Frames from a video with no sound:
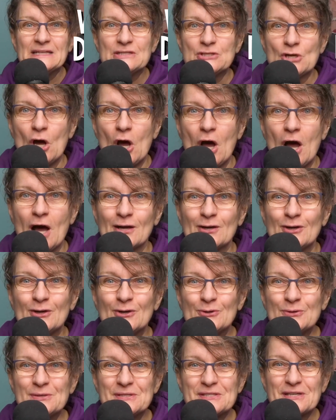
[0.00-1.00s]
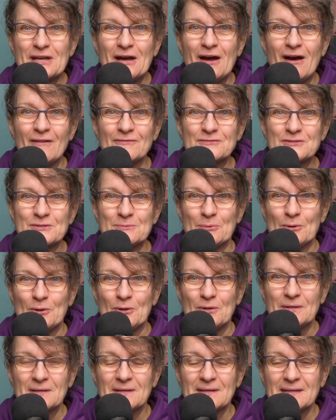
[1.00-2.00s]
a dog who is
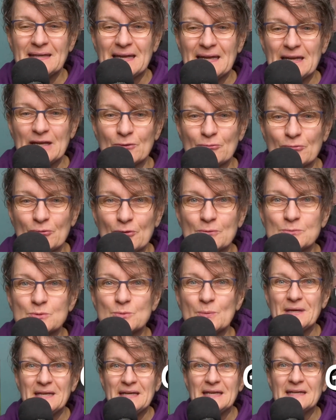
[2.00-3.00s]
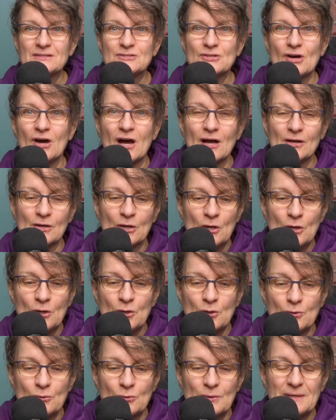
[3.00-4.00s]
comfortable getting groomed. We need a dog
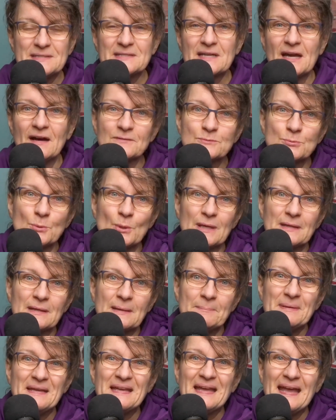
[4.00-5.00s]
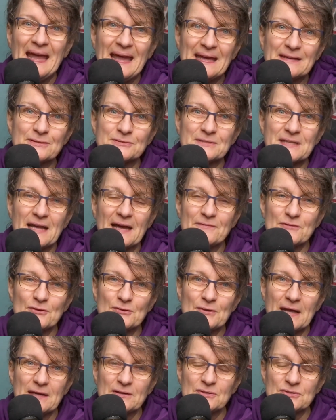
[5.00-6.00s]
who is comfortable being handled to have
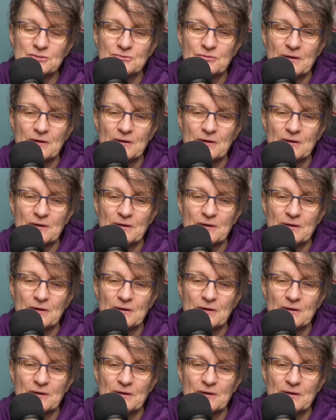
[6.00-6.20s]
their nails